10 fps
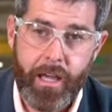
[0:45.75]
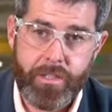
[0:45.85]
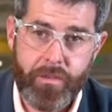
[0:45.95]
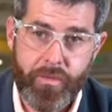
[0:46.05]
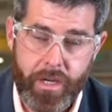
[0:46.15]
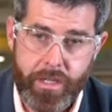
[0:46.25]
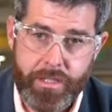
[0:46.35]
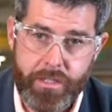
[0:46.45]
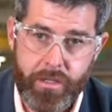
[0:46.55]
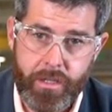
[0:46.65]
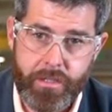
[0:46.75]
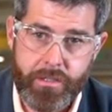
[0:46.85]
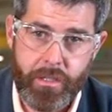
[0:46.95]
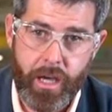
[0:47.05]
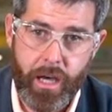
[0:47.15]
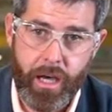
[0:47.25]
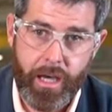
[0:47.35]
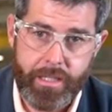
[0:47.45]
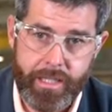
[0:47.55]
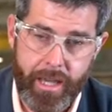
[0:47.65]
there's a very serious
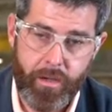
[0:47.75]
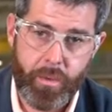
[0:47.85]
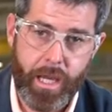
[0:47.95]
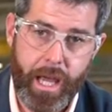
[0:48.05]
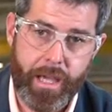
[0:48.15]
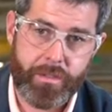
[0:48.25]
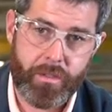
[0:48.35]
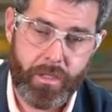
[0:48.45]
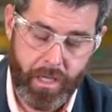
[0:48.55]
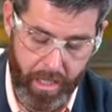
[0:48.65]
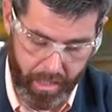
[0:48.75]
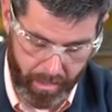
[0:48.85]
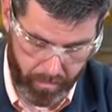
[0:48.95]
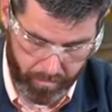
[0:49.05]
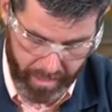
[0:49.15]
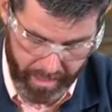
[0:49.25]
uh, entanglement hazard uh, when we